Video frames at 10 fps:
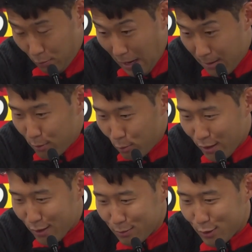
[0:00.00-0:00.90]
I mean,
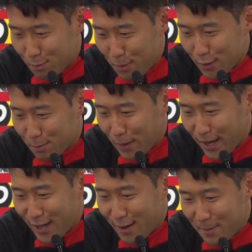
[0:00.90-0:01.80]
welcome to Spurs
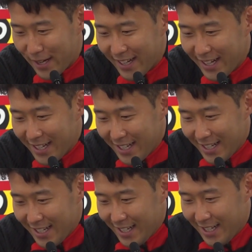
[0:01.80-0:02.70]
player. But
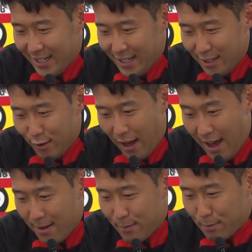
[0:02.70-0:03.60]
look, I
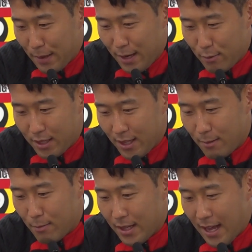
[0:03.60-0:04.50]
haven't played with
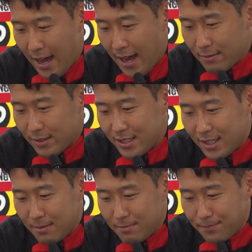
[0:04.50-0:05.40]
him and I haven't
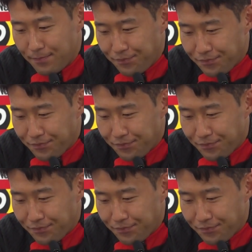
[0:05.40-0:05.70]
seen